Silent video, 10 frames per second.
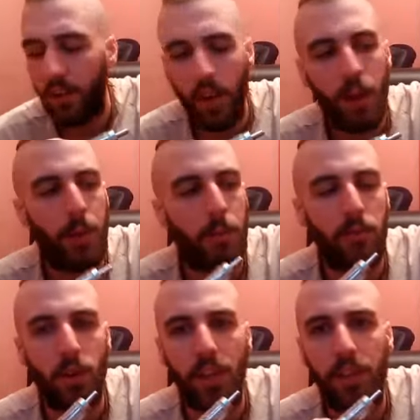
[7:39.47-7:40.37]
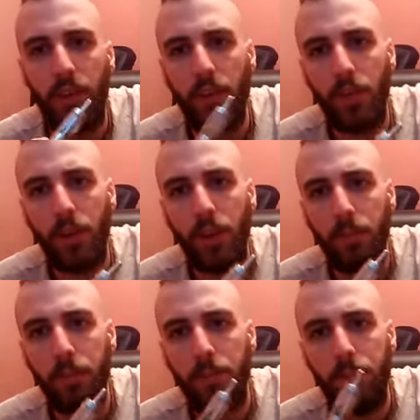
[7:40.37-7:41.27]
So I'm going to be running the
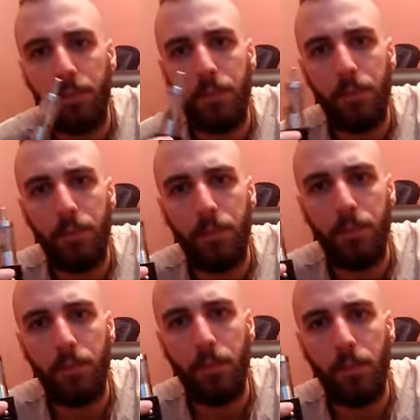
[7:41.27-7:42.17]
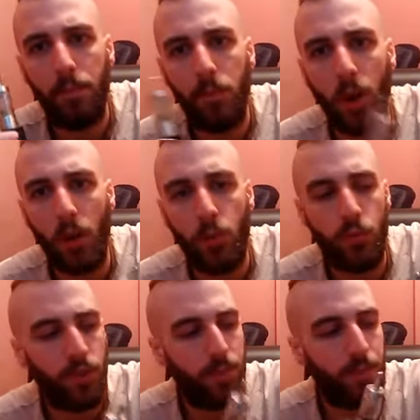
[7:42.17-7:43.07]

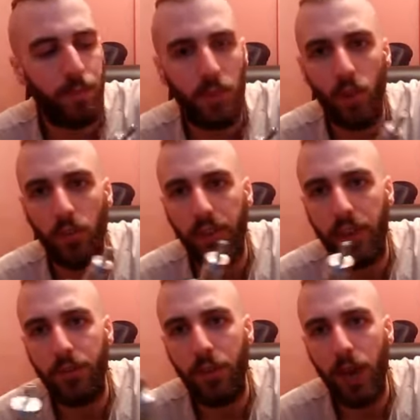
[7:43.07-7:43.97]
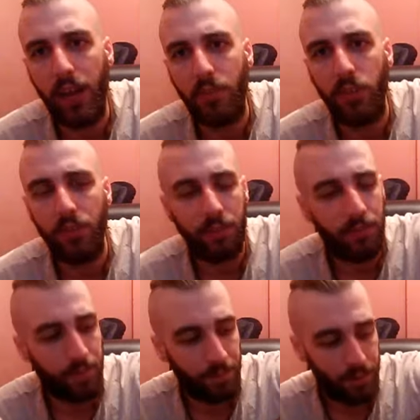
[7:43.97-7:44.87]
Doge on the FU Hatton.
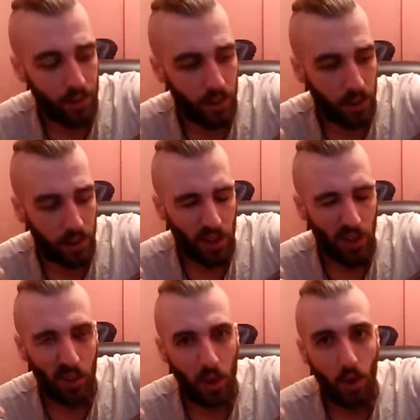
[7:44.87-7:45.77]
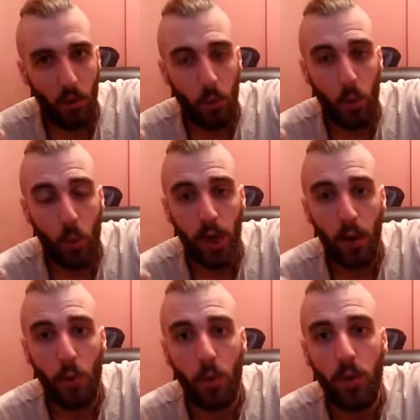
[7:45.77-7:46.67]
I
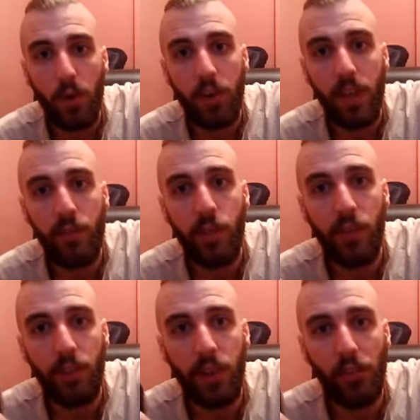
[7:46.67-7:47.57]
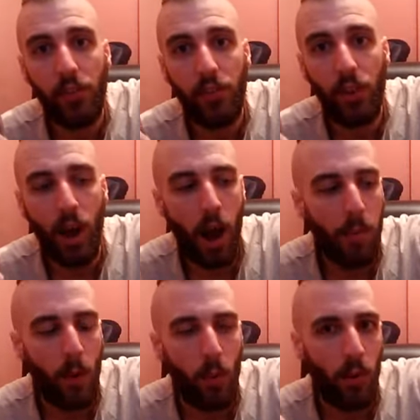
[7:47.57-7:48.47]
will, even if it doesn't turn
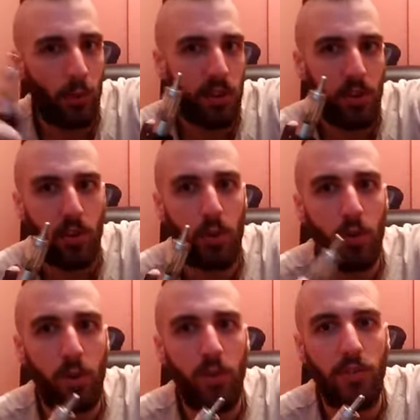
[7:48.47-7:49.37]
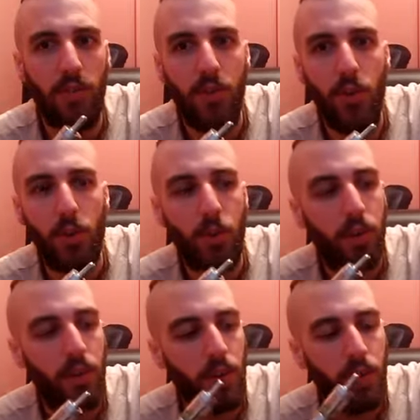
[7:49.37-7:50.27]
up, I will do the review
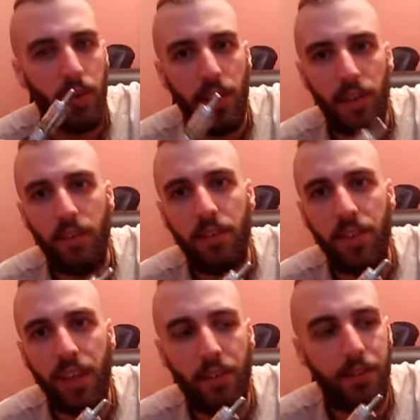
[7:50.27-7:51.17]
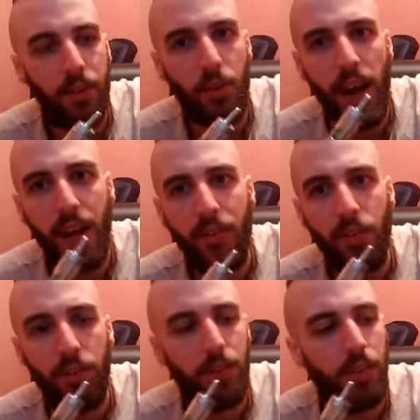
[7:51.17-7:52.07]
for the FU
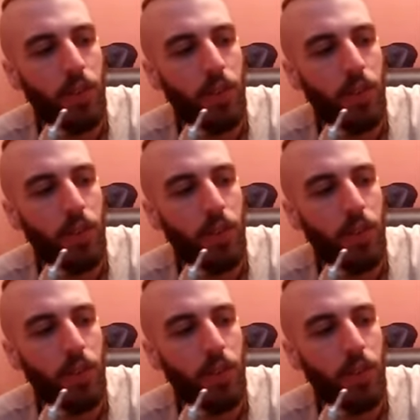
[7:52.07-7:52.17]
Hatton.